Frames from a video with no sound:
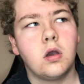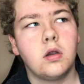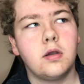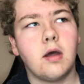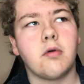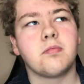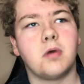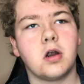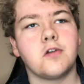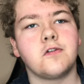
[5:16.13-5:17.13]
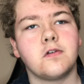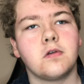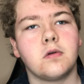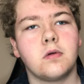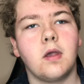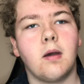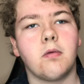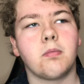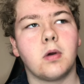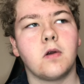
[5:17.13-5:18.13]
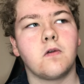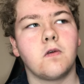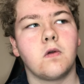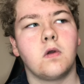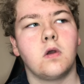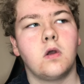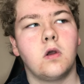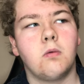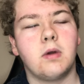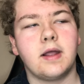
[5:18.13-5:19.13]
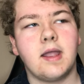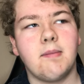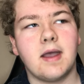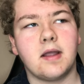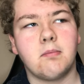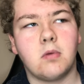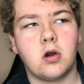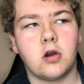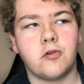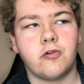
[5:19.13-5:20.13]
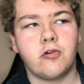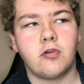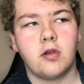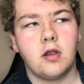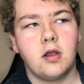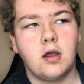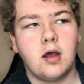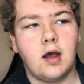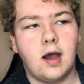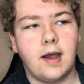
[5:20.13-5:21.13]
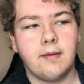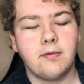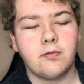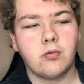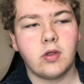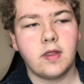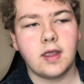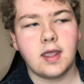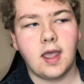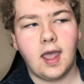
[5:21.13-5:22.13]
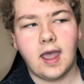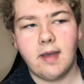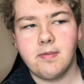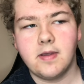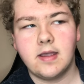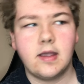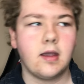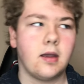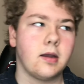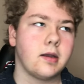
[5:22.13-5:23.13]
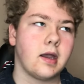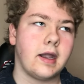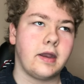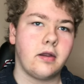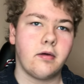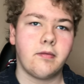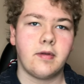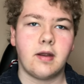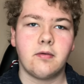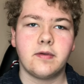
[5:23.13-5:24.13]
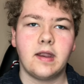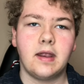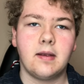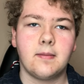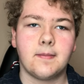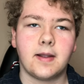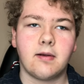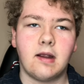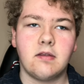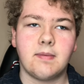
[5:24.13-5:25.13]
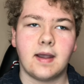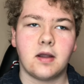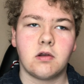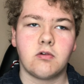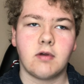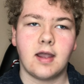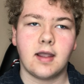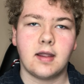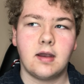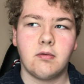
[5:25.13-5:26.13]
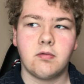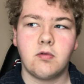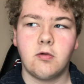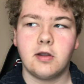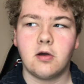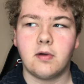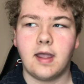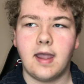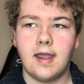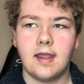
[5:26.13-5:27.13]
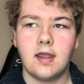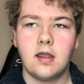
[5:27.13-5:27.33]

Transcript: No, it was March. Yeah, it was March. When I came back in March, I was really happy, kind of, and I was getting my grades back on track and I was doing okay.